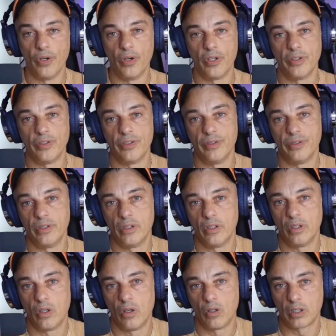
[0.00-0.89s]

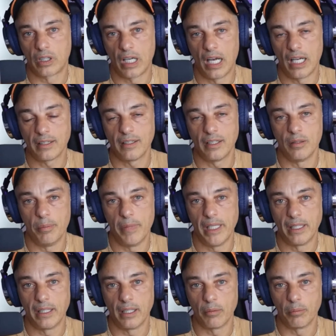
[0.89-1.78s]
on content
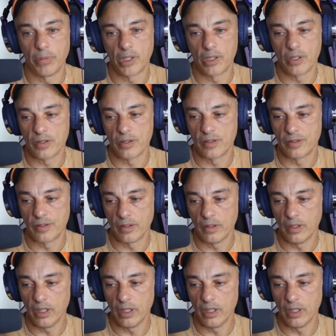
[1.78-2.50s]
making, because